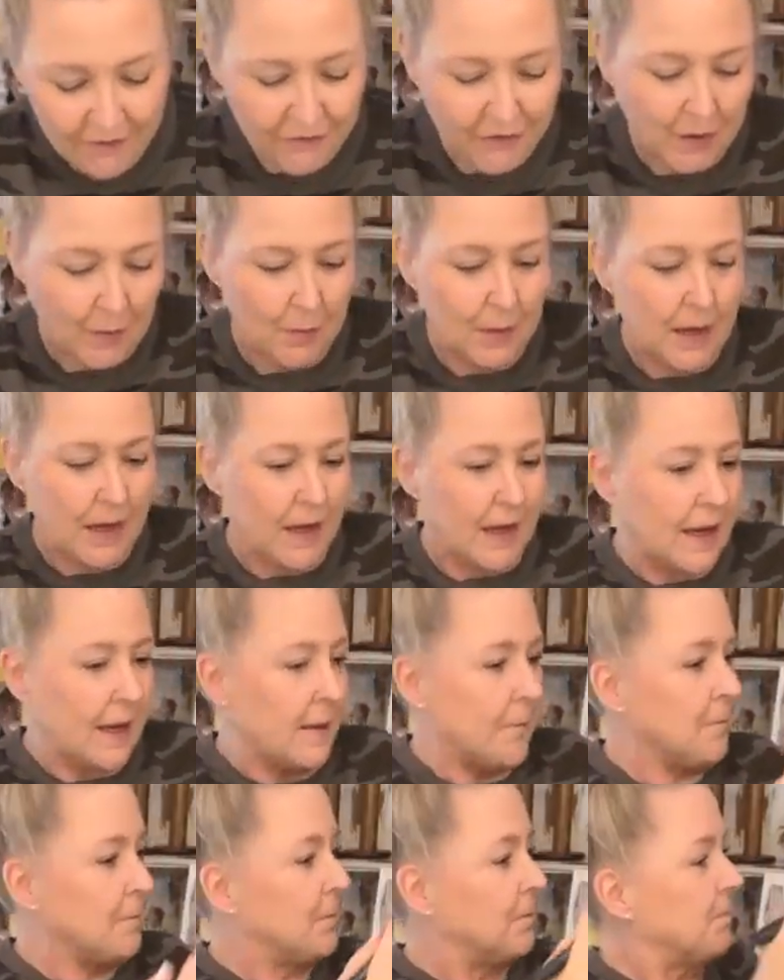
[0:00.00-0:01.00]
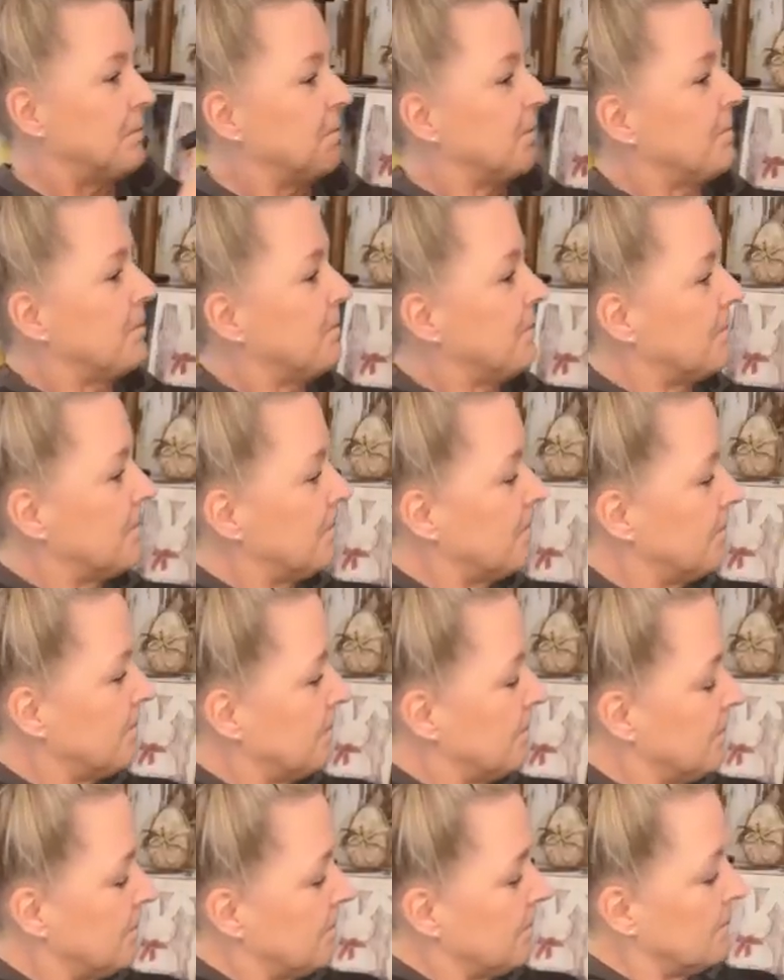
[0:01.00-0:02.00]
everybody.
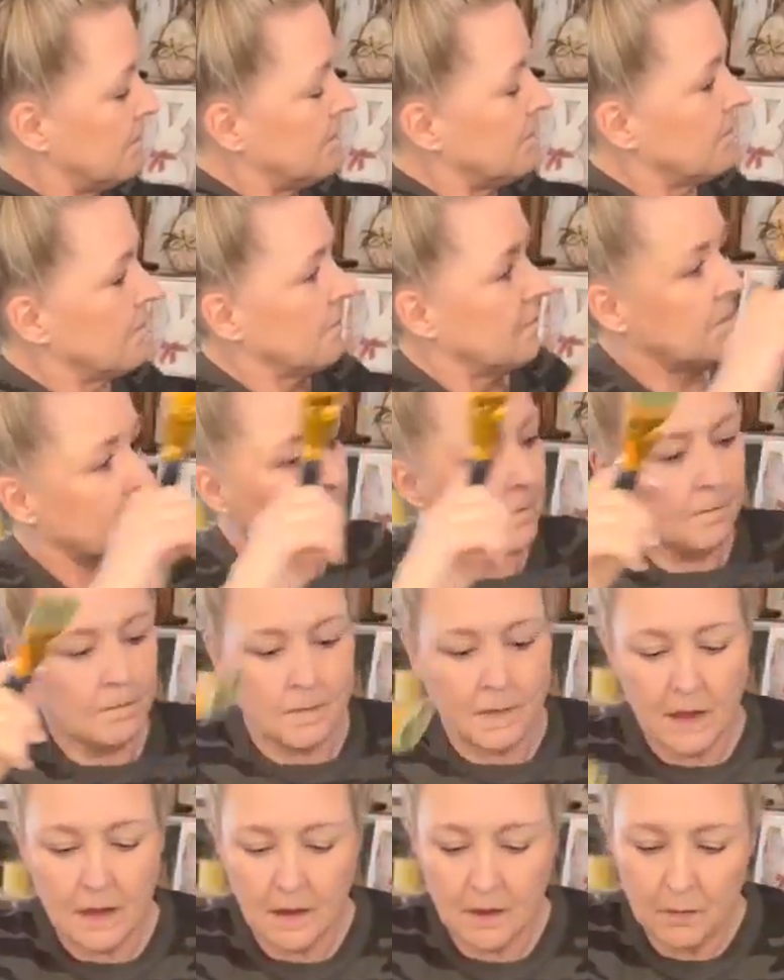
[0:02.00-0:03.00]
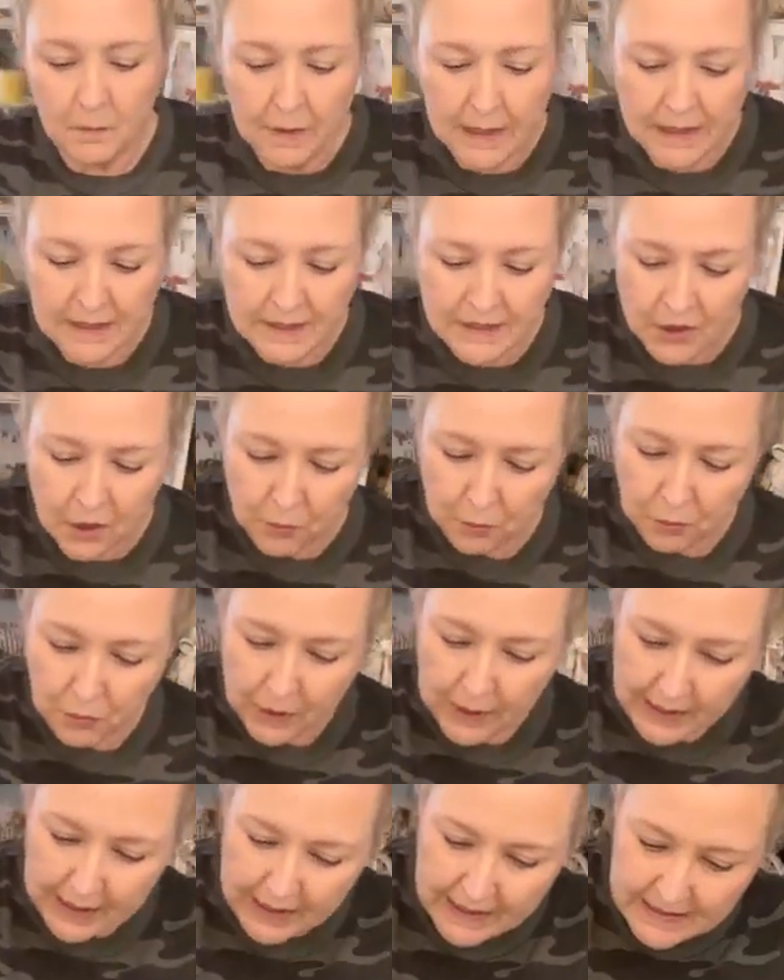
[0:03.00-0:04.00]
But it's so
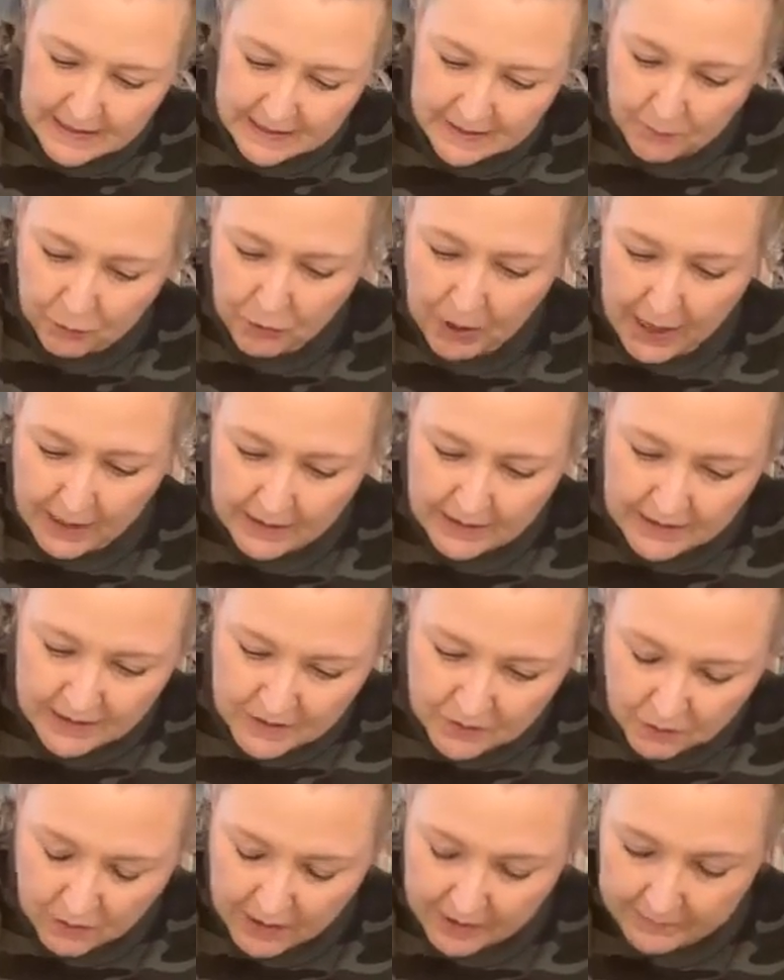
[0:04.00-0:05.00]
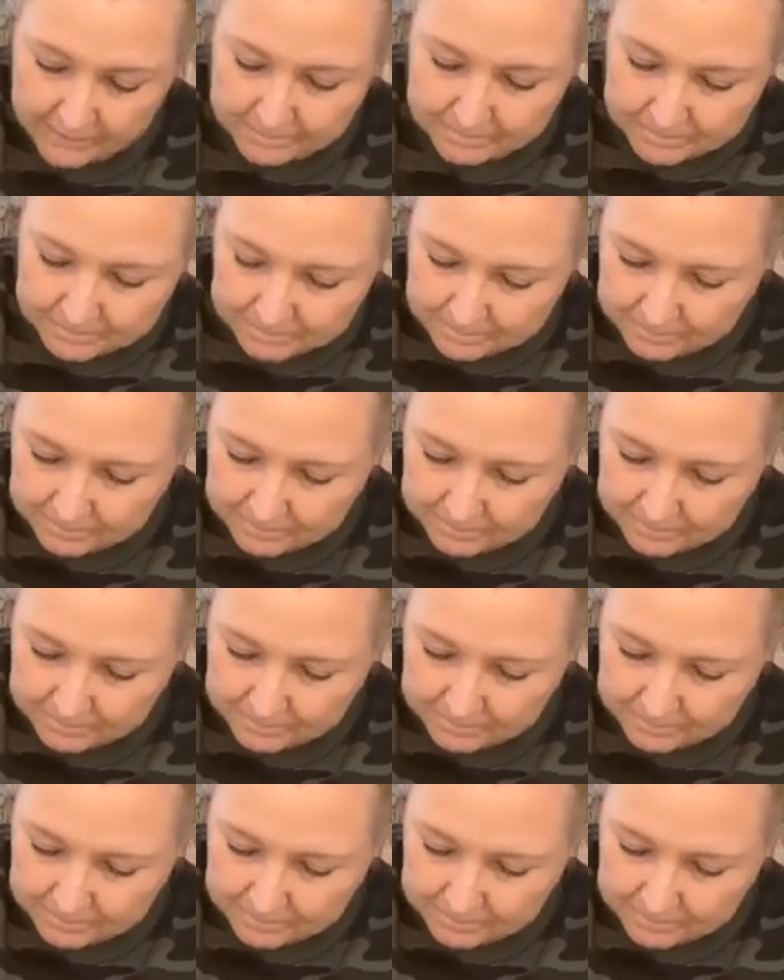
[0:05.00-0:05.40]
pretty. I did a practice run.